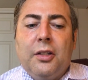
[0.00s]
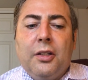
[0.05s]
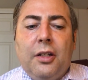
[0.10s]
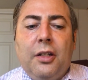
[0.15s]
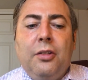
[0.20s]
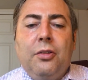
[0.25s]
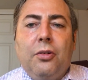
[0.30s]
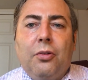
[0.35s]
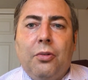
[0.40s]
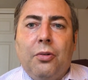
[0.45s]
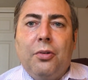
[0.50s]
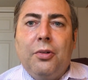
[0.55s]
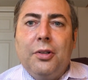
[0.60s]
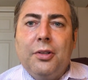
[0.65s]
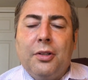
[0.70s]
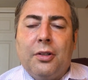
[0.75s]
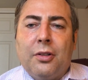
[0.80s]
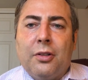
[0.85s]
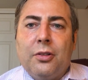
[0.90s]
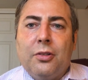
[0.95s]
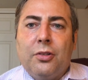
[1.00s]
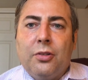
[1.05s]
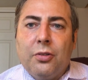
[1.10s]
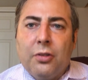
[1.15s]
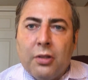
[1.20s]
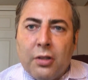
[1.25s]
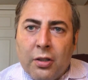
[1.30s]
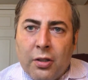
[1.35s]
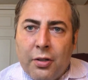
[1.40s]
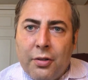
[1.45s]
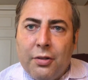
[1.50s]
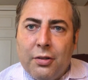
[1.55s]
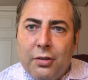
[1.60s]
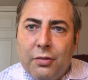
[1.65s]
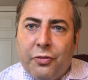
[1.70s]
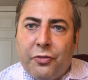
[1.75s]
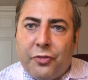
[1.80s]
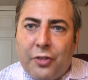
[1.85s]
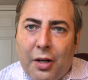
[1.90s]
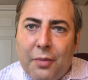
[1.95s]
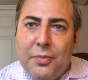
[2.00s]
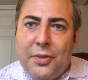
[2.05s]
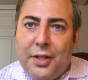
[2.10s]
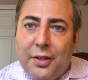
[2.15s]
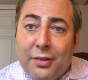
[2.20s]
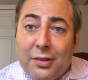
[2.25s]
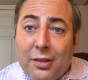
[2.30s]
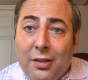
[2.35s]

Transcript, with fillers: in order to learn from their